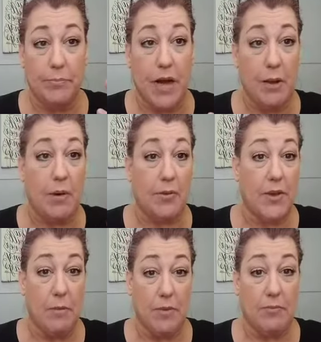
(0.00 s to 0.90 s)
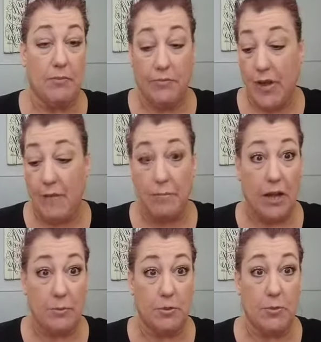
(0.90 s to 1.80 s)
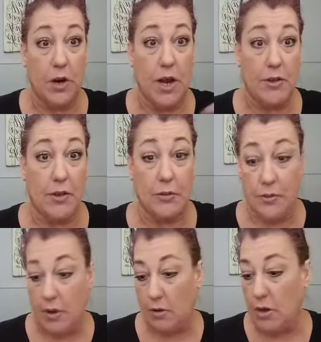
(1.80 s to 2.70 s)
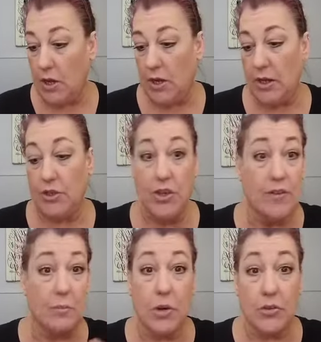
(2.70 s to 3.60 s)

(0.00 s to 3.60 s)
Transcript: eyebrows coming 5 miles before I do. So just